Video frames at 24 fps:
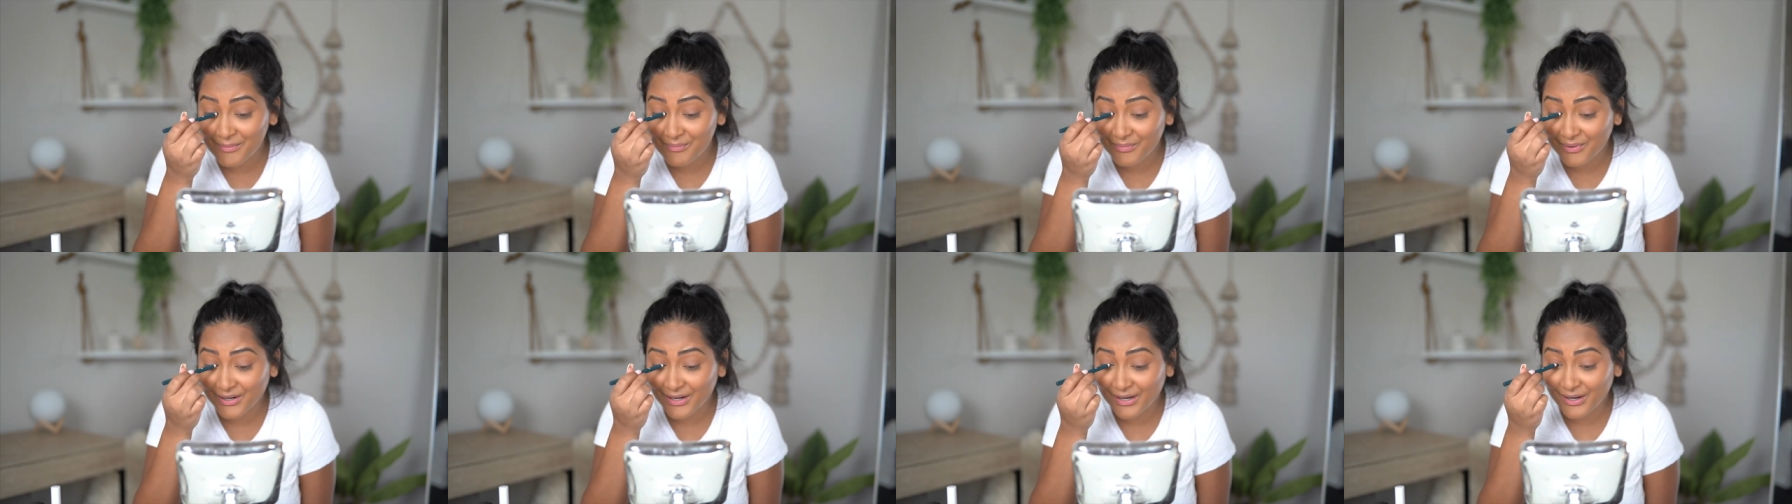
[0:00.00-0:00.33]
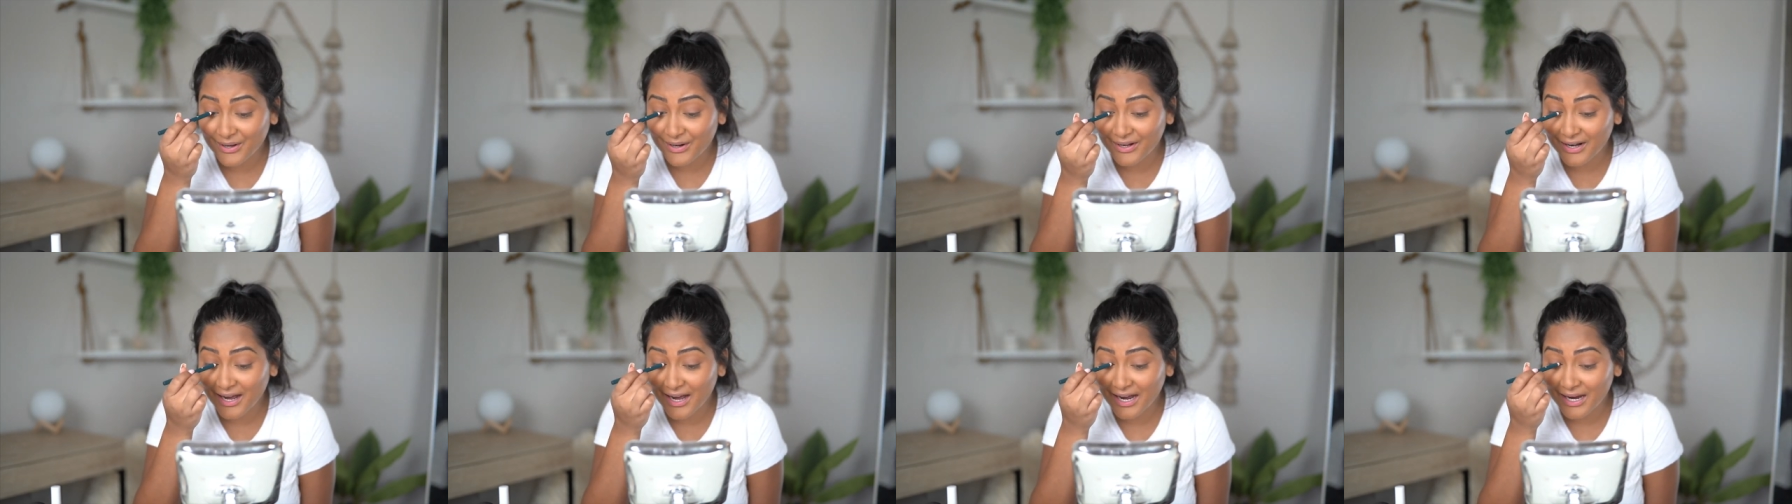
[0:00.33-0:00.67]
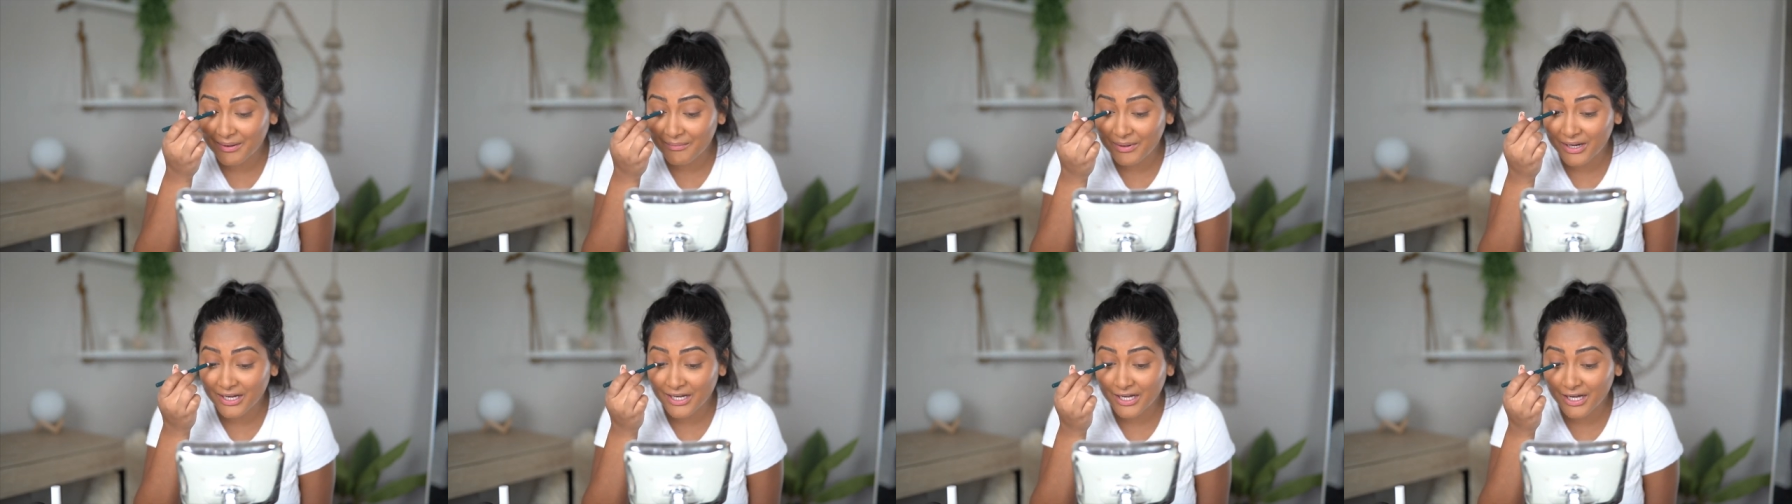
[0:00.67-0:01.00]
putting on eye
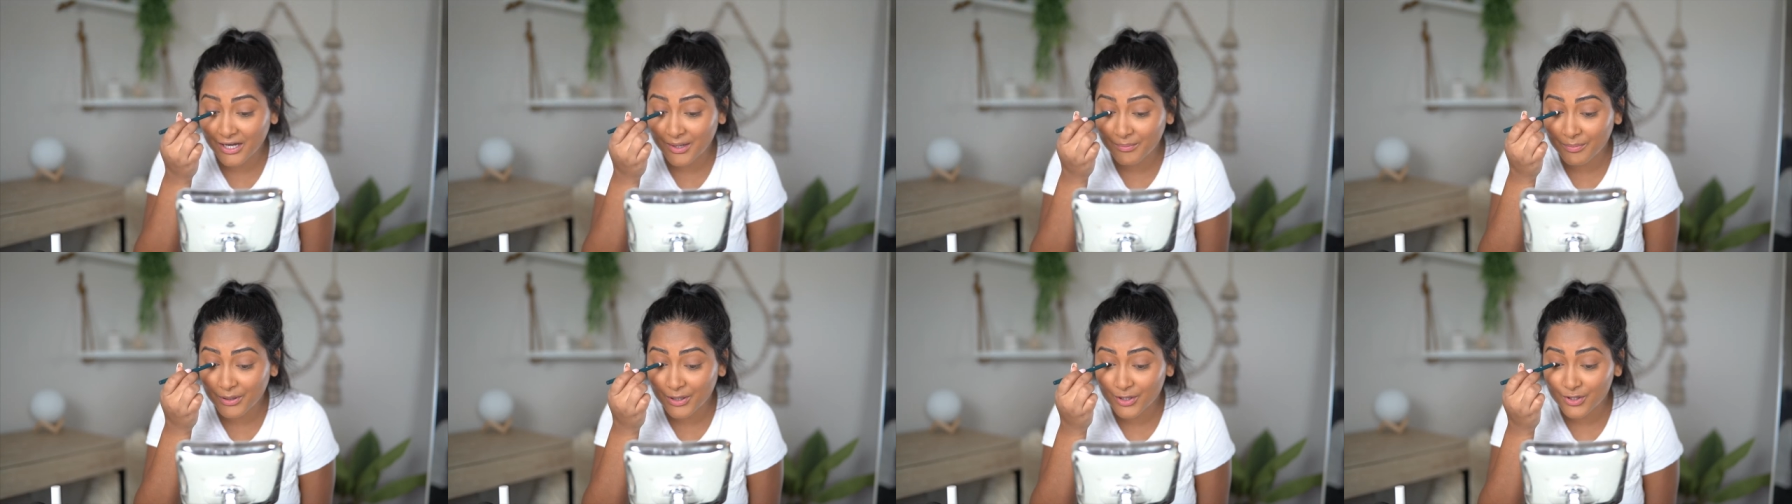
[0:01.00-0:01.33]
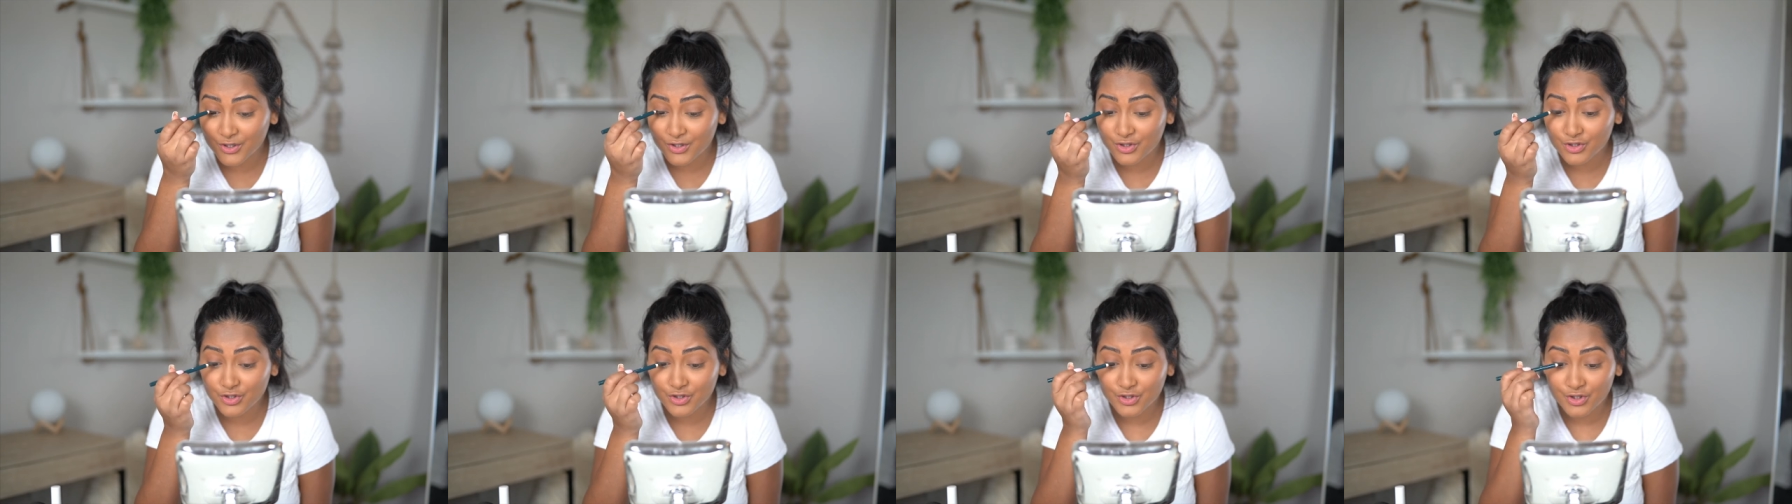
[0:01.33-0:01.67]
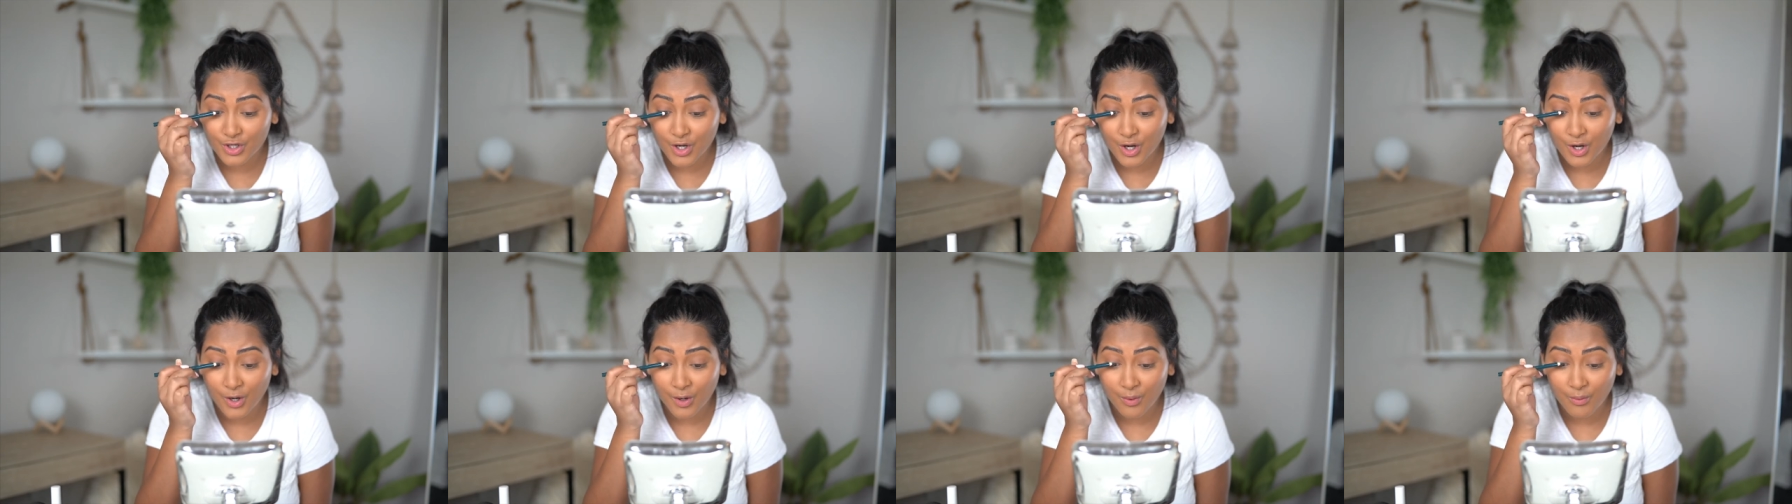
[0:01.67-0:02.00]
makeup
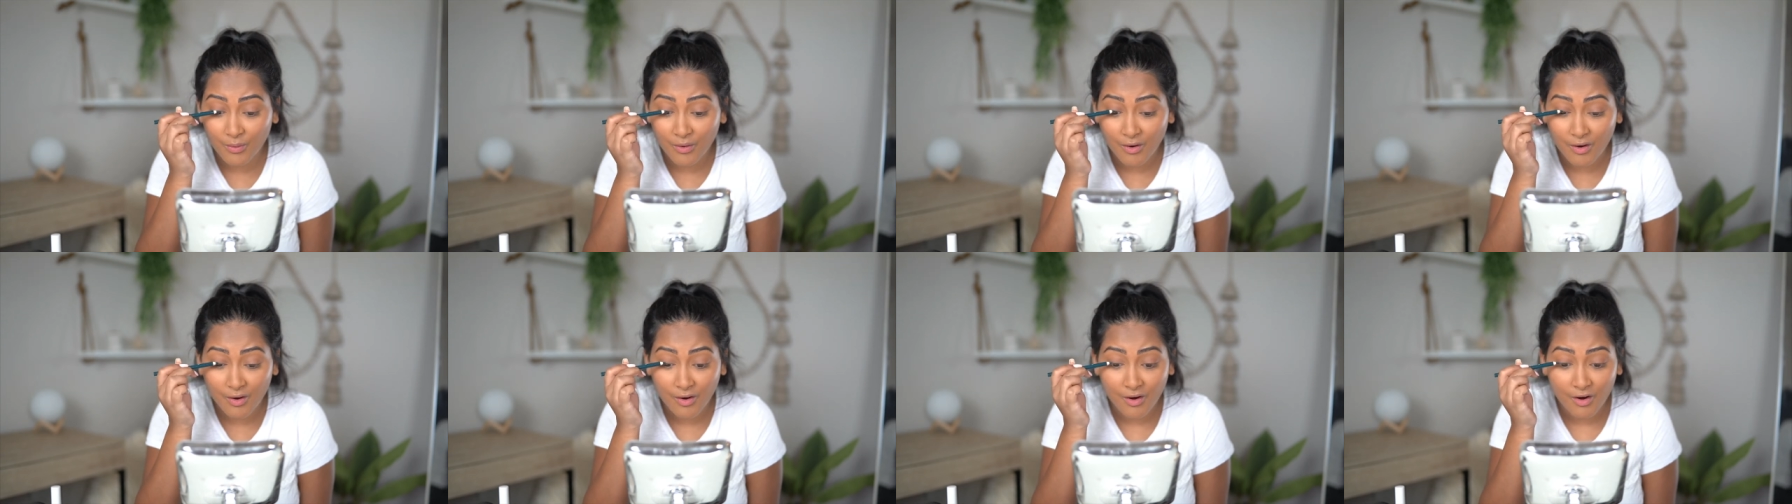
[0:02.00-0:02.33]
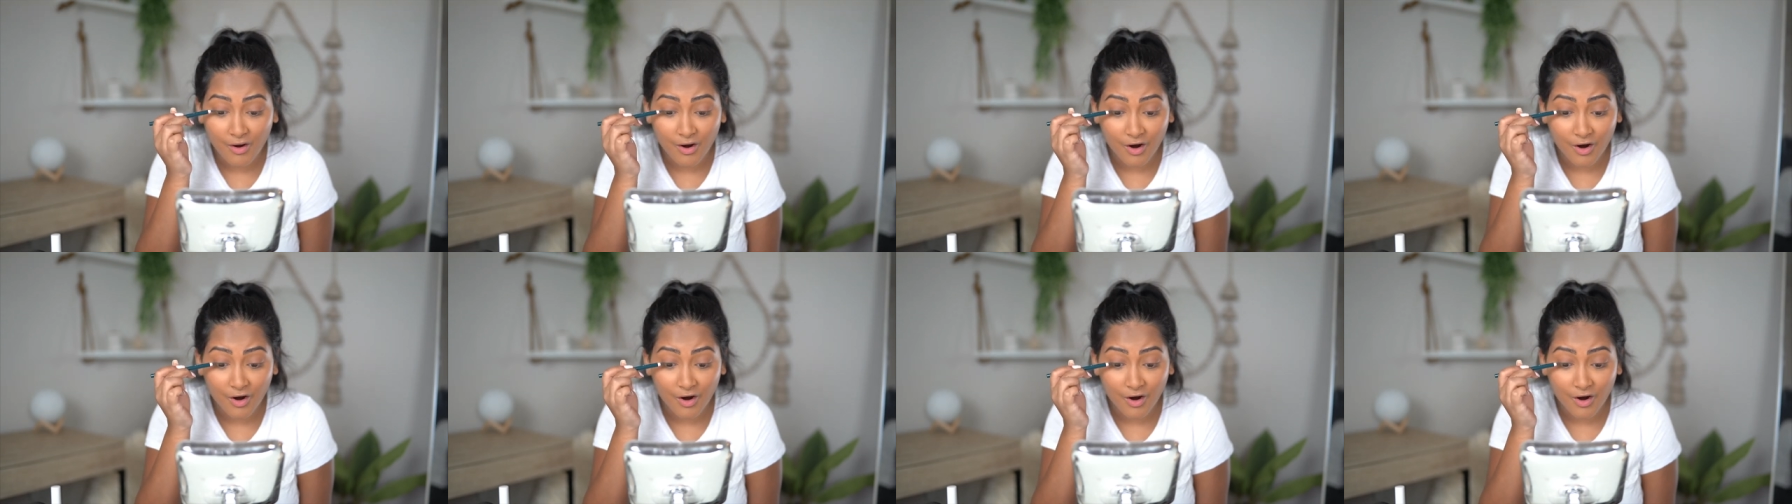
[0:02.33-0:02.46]
so